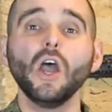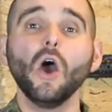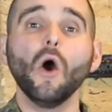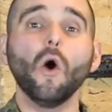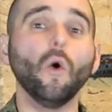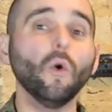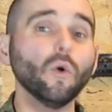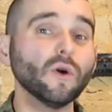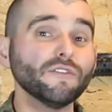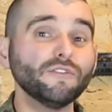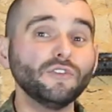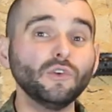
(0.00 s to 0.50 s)

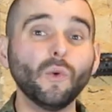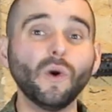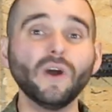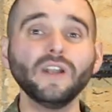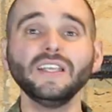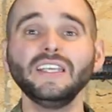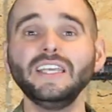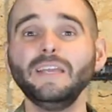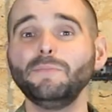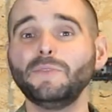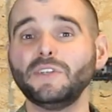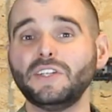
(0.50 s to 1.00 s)
or if you want to
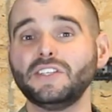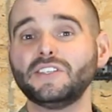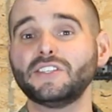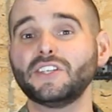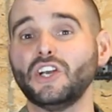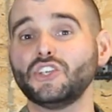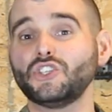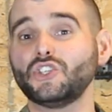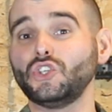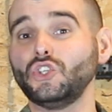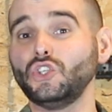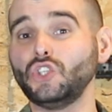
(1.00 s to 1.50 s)
keep the
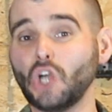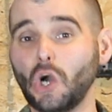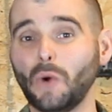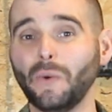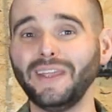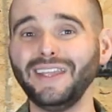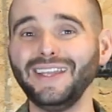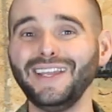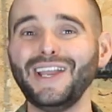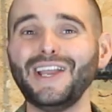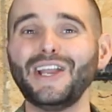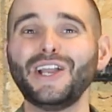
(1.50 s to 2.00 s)
discussion
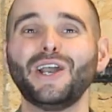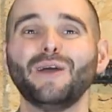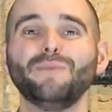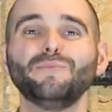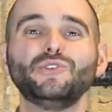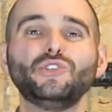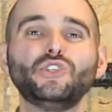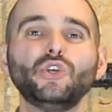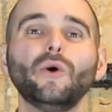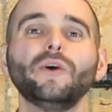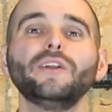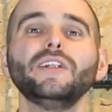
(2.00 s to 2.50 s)
going, come
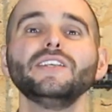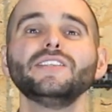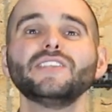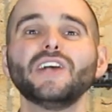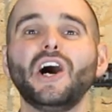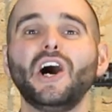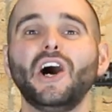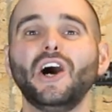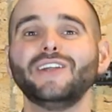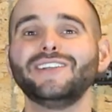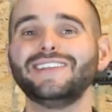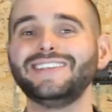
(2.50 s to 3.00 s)
join us
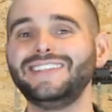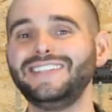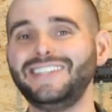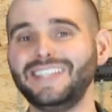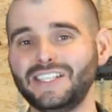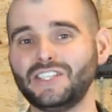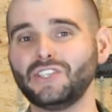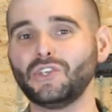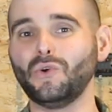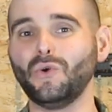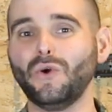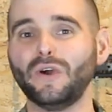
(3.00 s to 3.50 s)
on
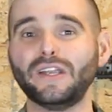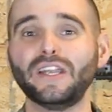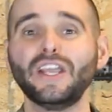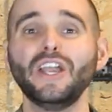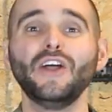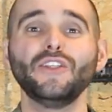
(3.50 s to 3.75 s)
Discord.